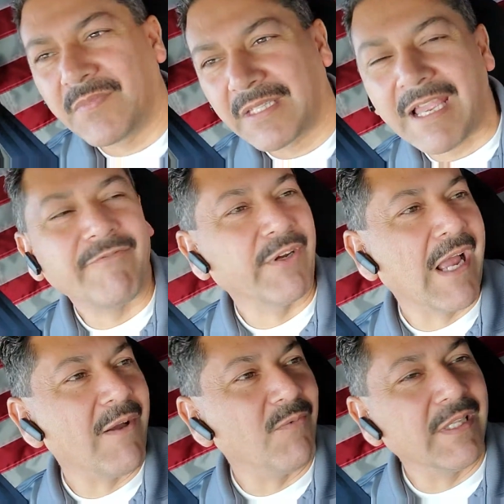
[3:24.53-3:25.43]
I
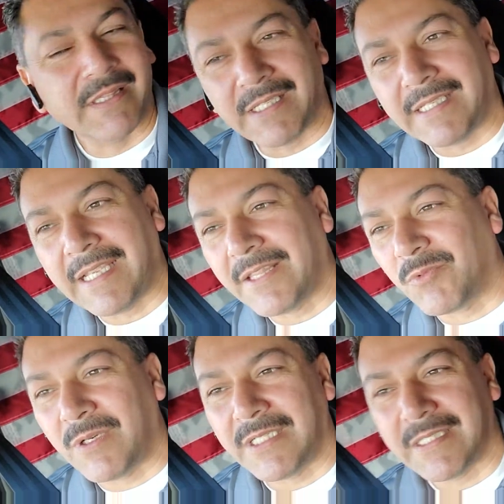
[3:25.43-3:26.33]
forgot what the
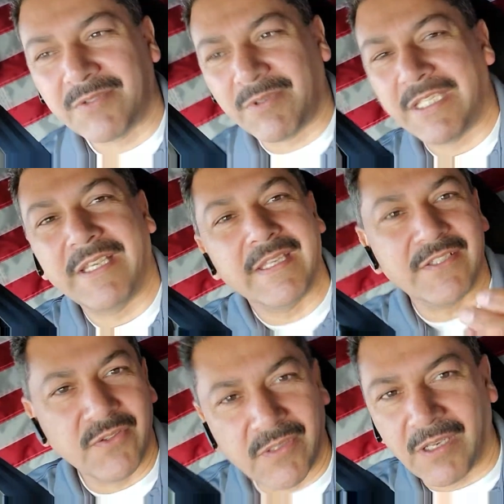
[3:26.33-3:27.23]
other one is when you
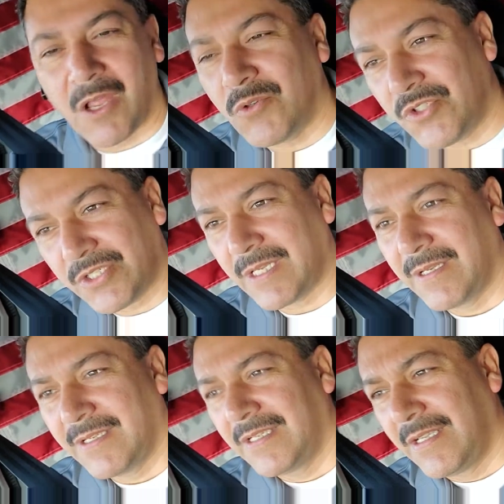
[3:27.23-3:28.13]
get too close.
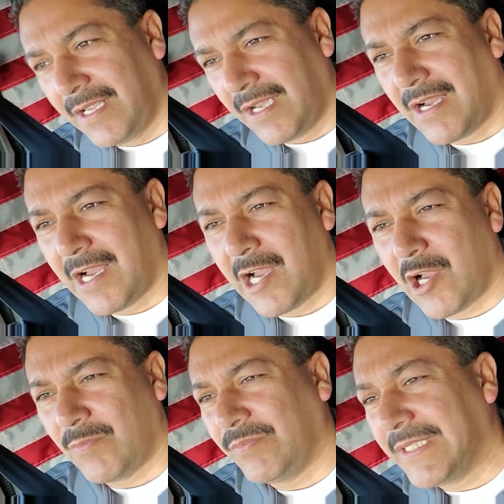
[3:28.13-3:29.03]

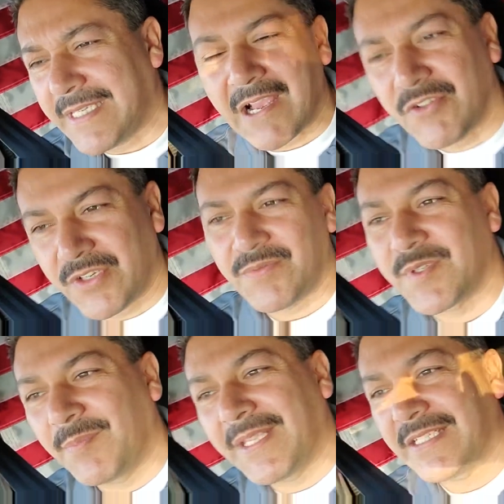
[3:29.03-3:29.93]
It tells you if
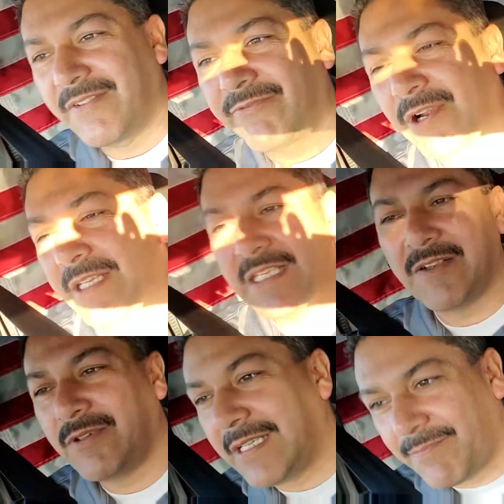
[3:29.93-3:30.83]
something's in front of
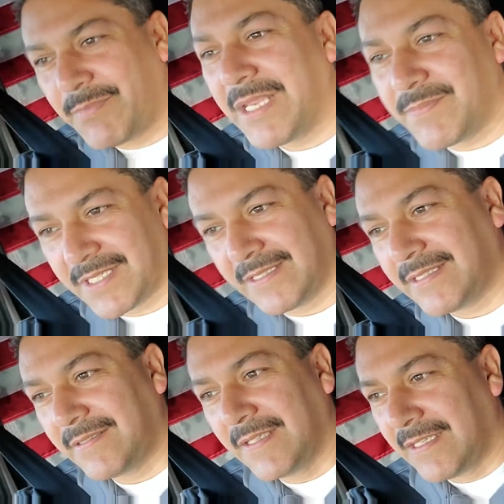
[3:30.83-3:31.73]
you, and it beeps
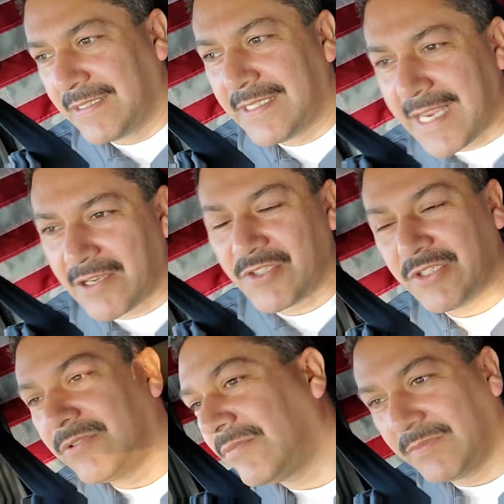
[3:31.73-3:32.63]
and tells
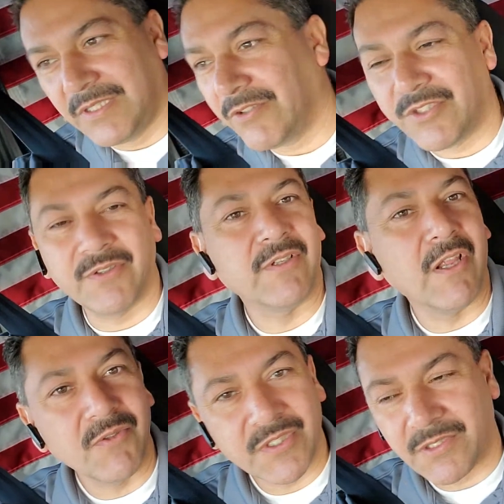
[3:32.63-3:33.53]
you you're too
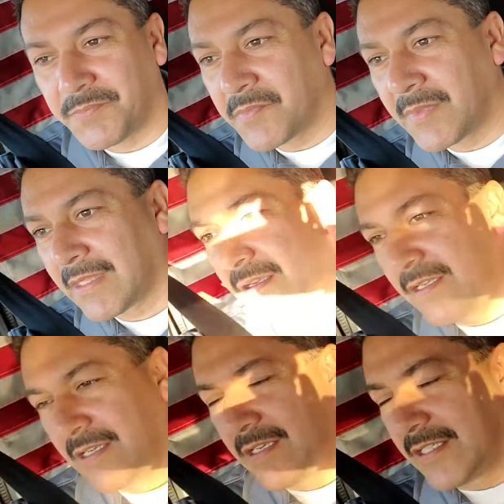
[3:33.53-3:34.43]
close.
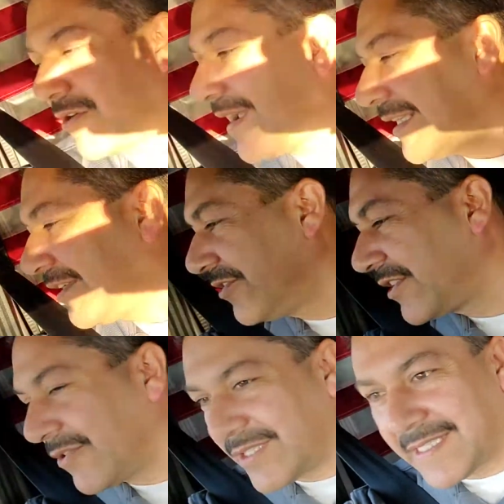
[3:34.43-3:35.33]
So I use
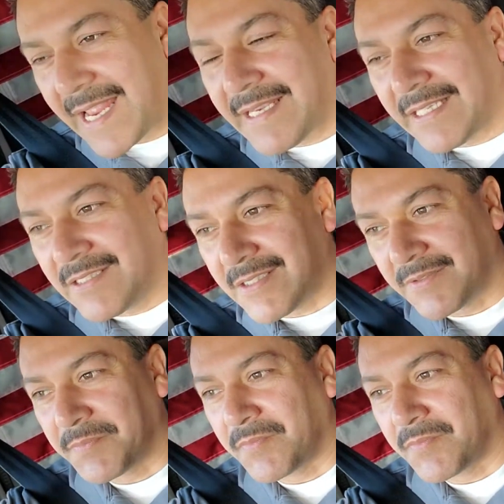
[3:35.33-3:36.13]
those settings,